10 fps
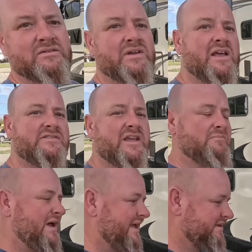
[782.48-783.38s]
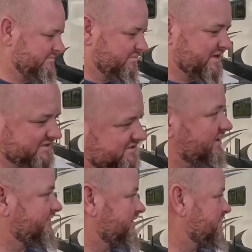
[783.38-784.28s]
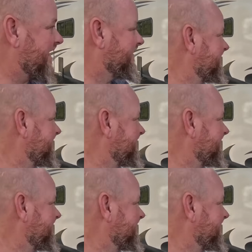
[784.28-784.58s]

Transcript: we gotta say goodbye, but it's a soft goodbye.